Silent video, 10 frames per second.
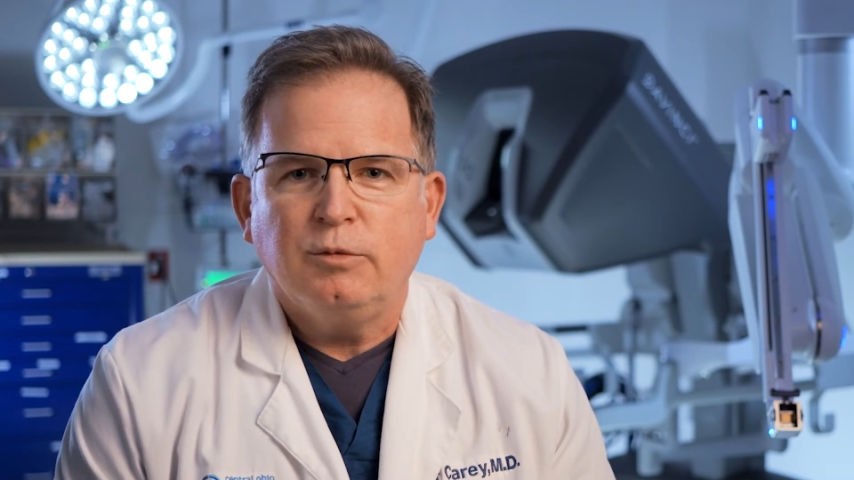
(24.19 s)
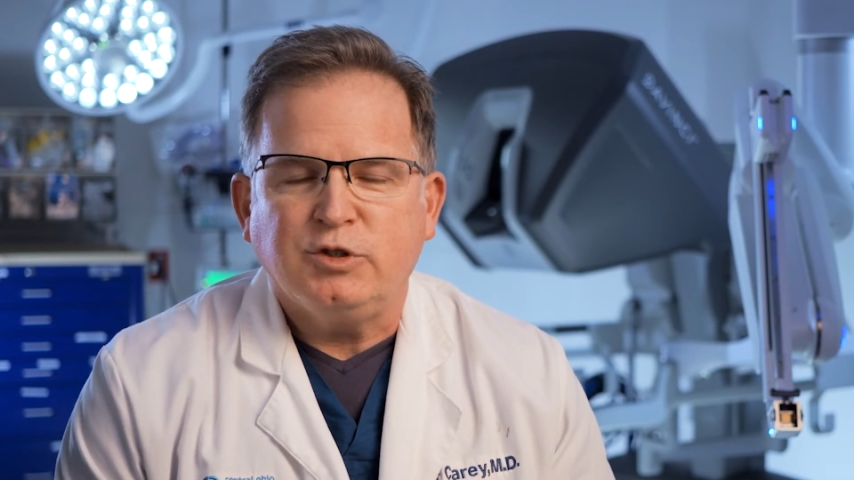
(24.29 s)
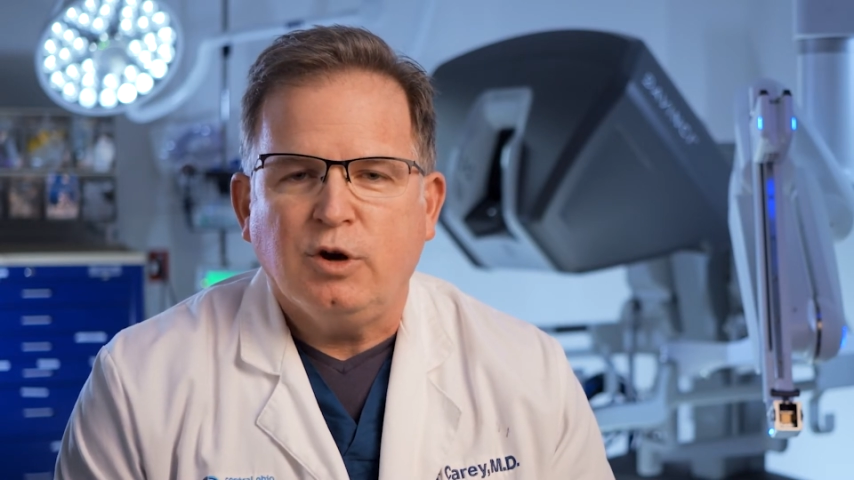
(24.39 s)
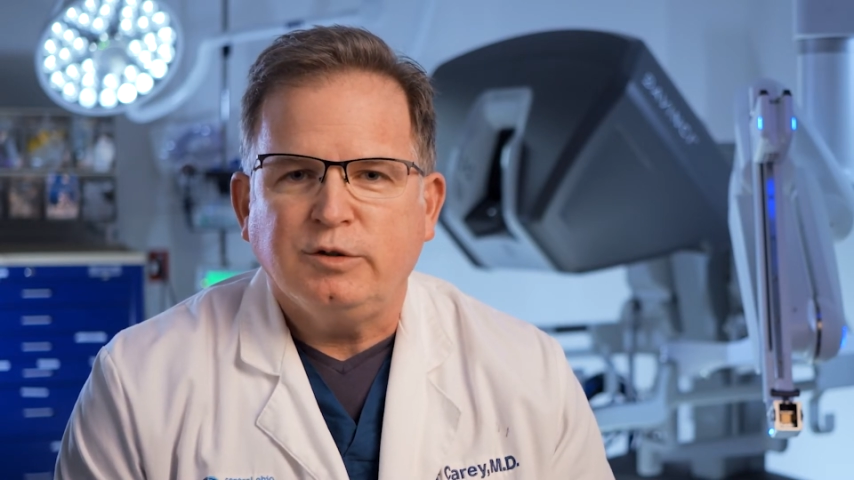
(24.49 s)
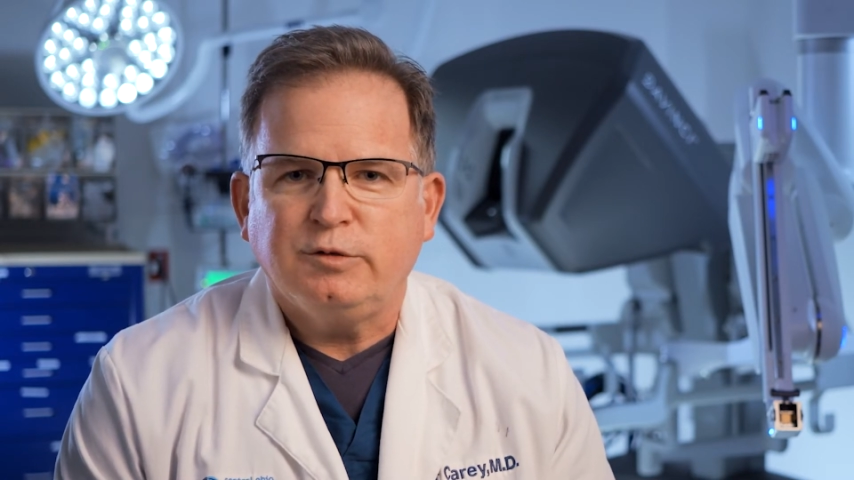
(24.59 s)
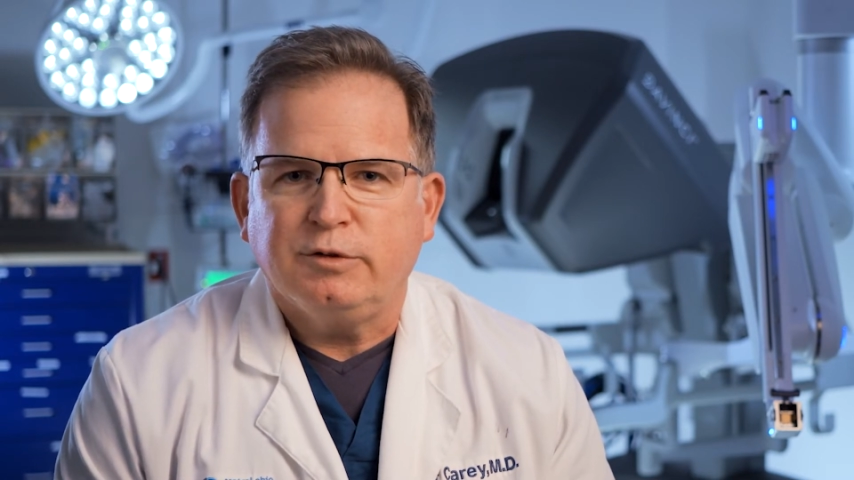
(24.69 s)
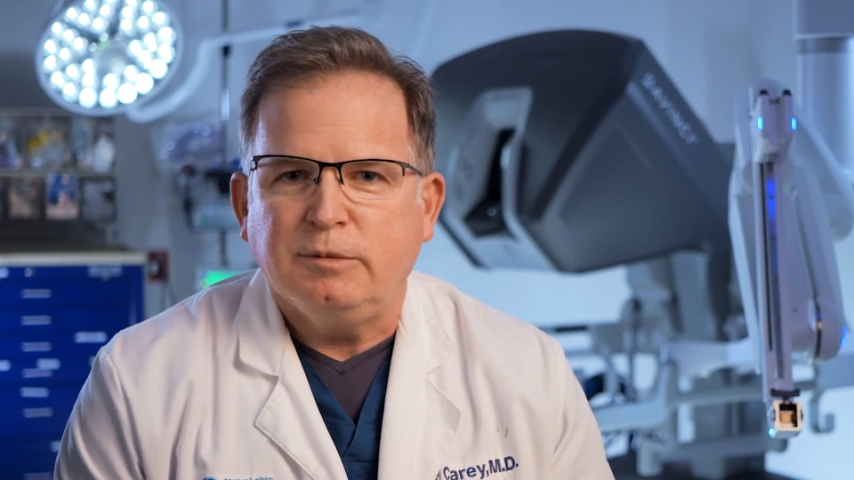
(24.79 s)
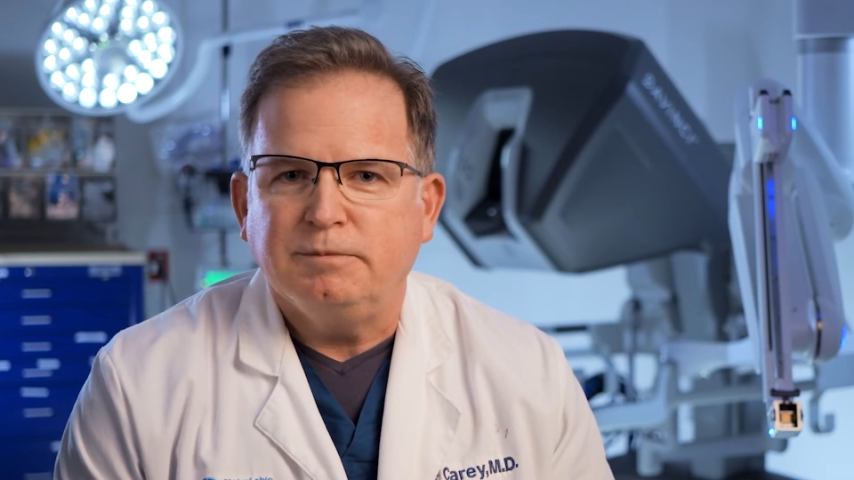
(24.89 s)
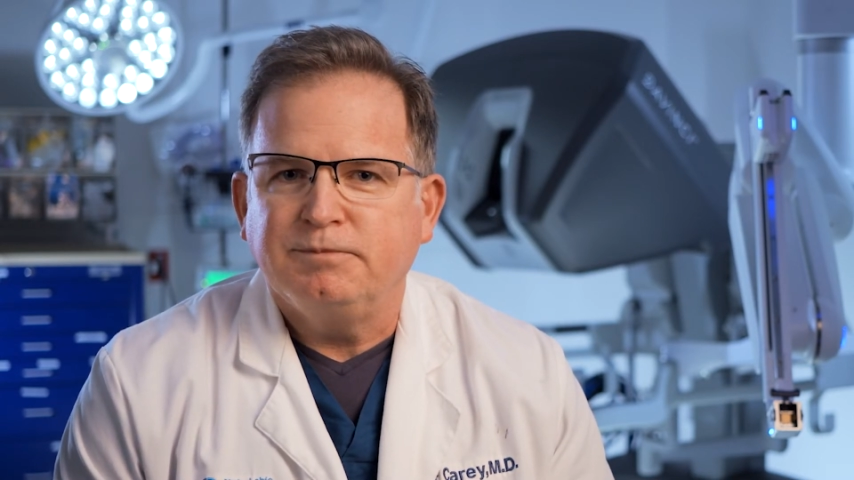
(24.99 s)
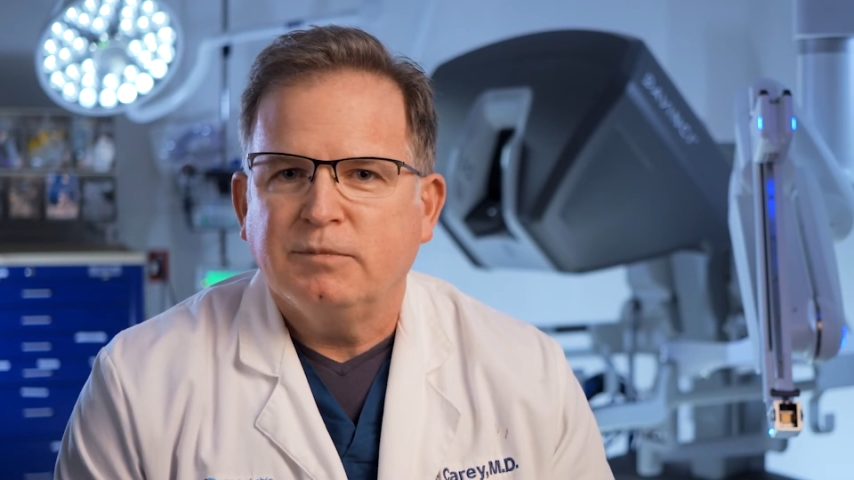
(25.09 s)
results
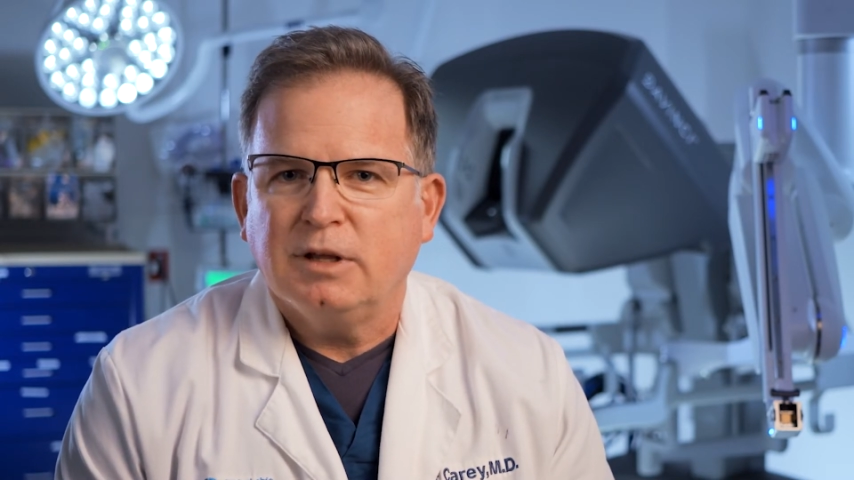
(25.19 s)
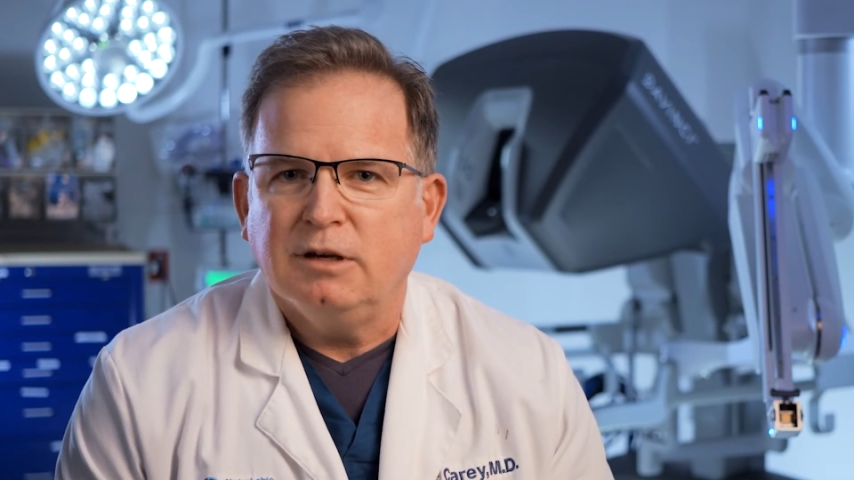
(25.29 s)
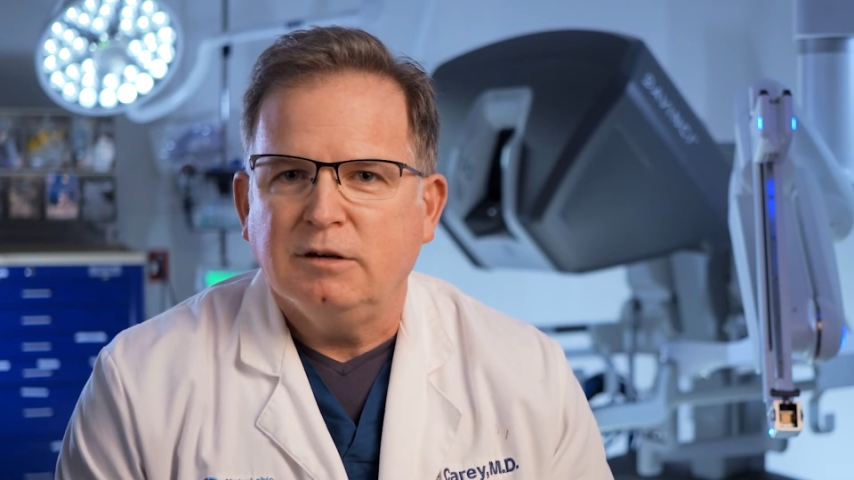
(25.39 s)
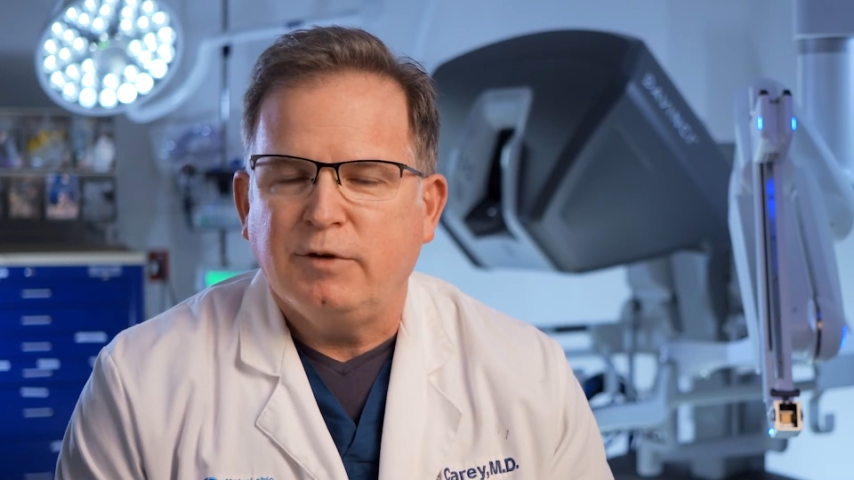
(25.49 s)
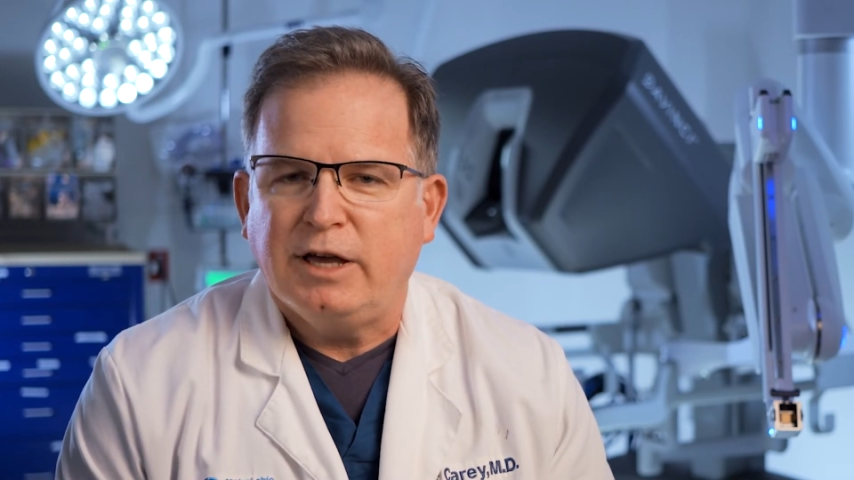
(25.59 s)
from uh,